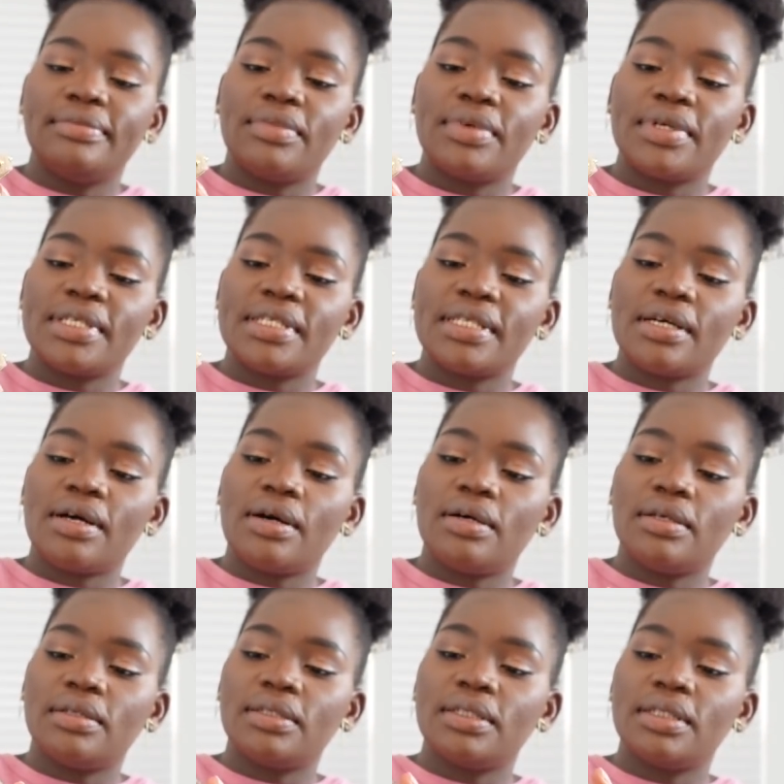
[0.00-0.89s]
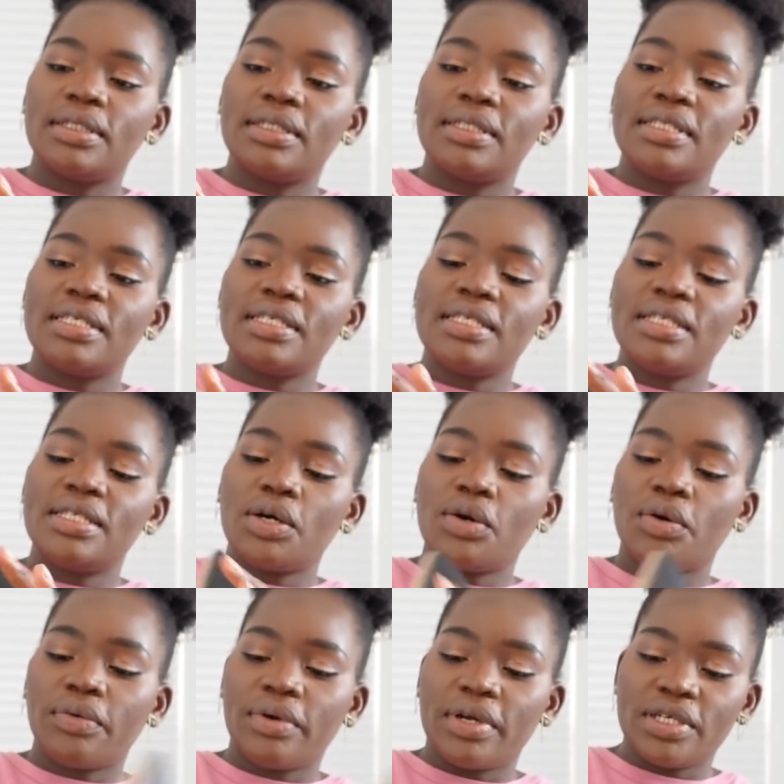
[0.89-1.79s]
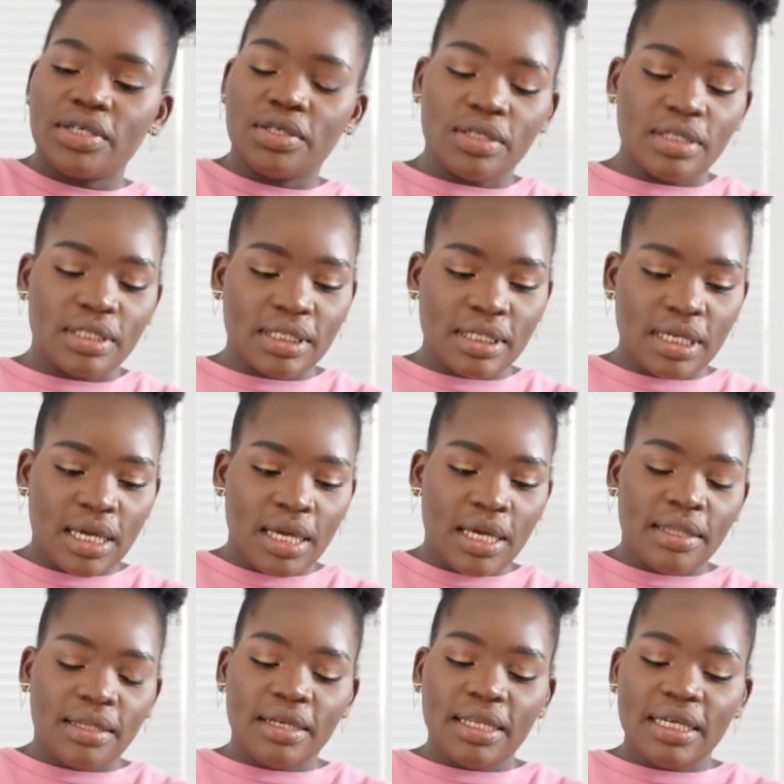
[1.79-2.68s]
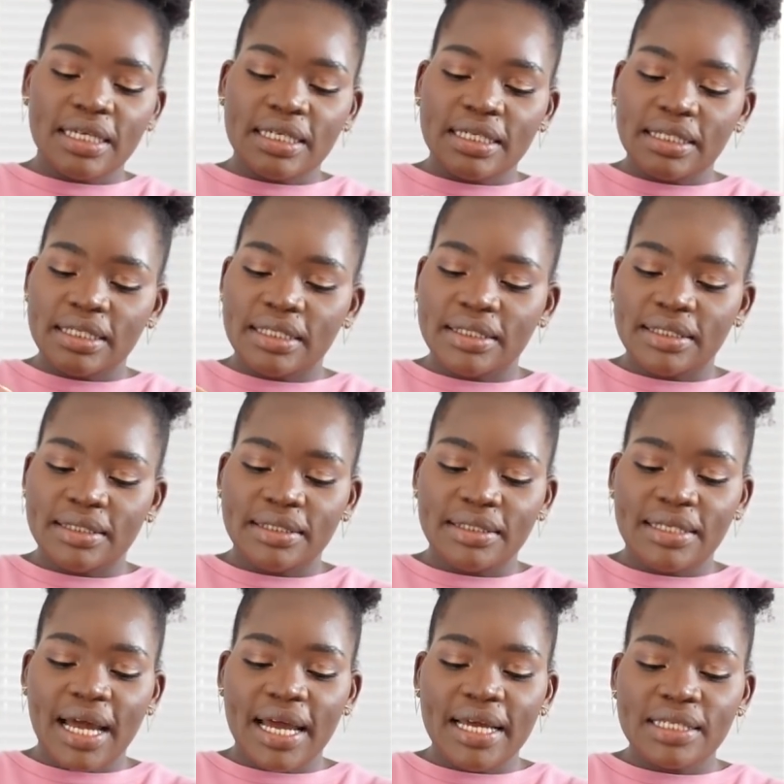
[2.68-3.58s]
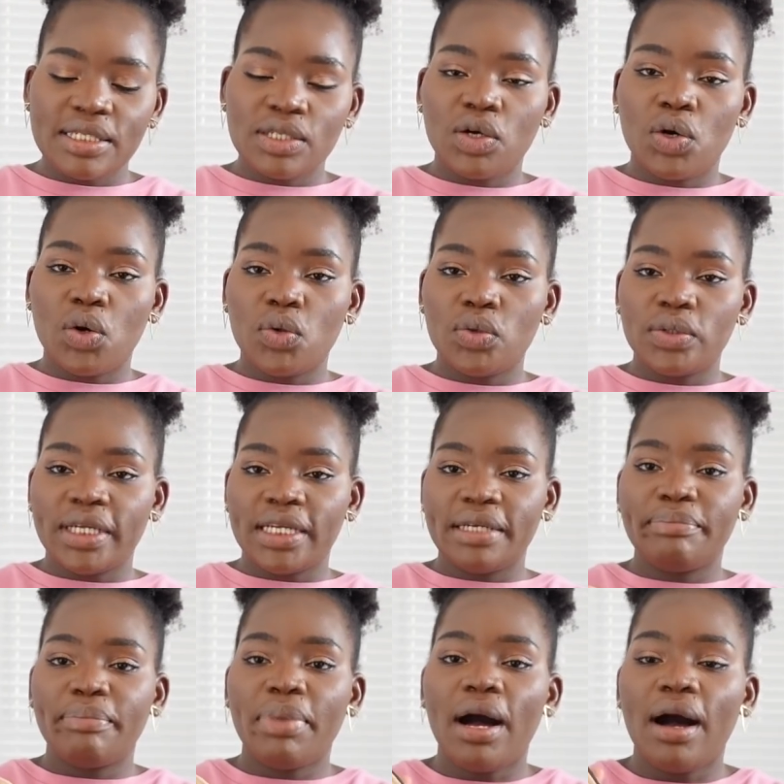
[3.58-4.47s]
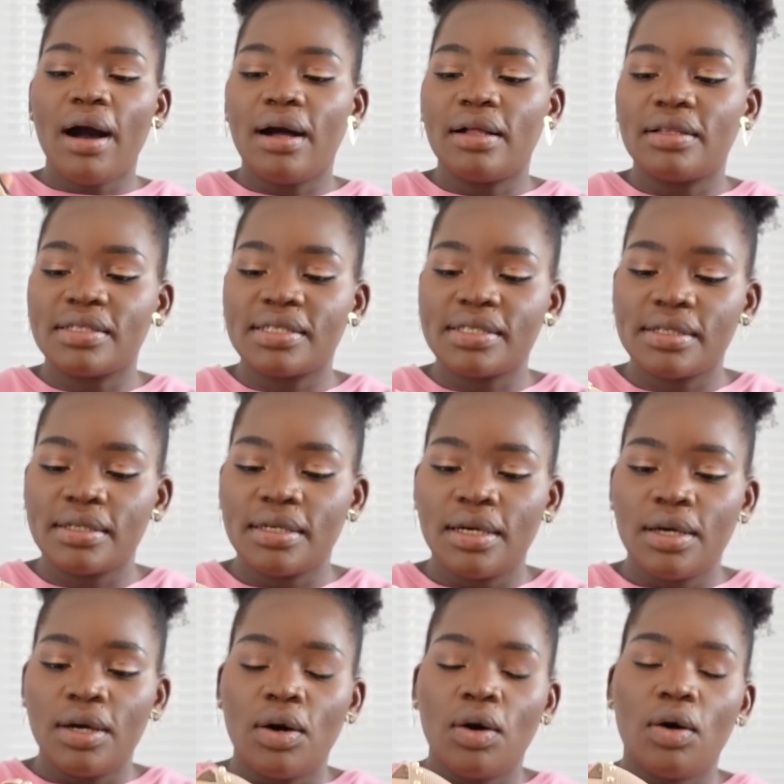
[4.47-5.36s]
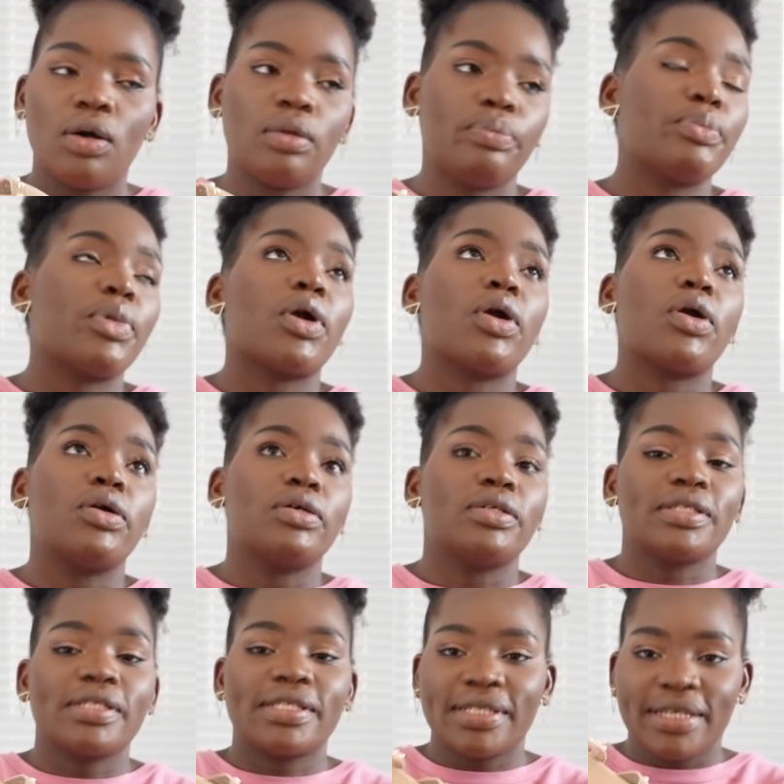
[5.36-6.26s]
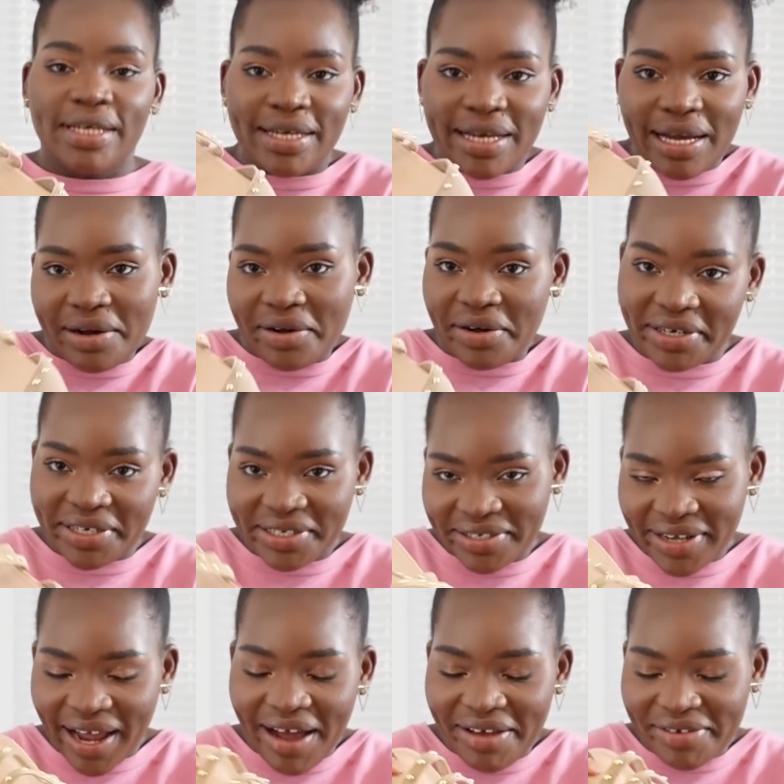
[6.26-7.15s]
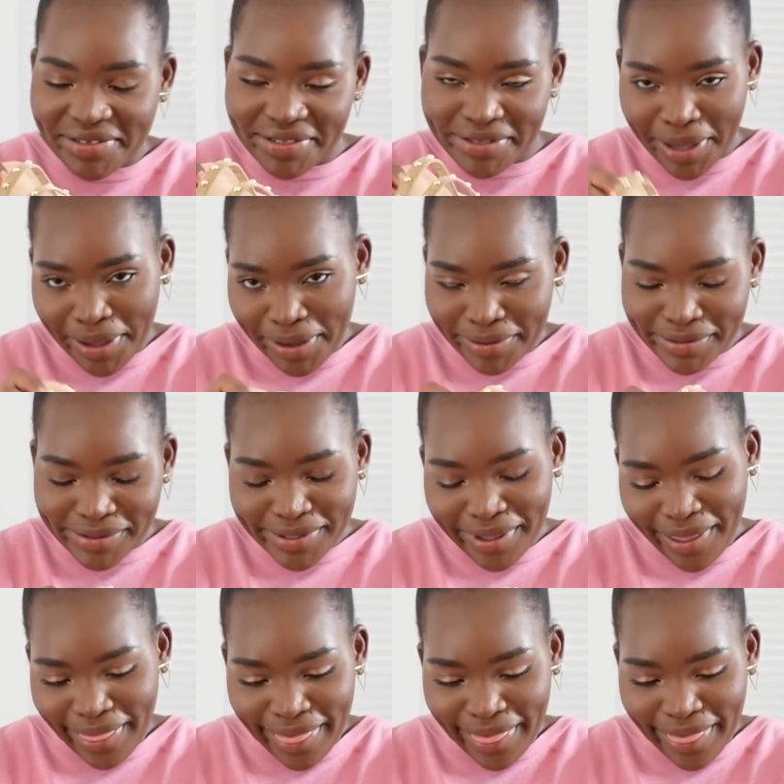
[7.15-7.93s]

what is it called, these decorations. They're like nice golden pearls, or pearls according to how you say it.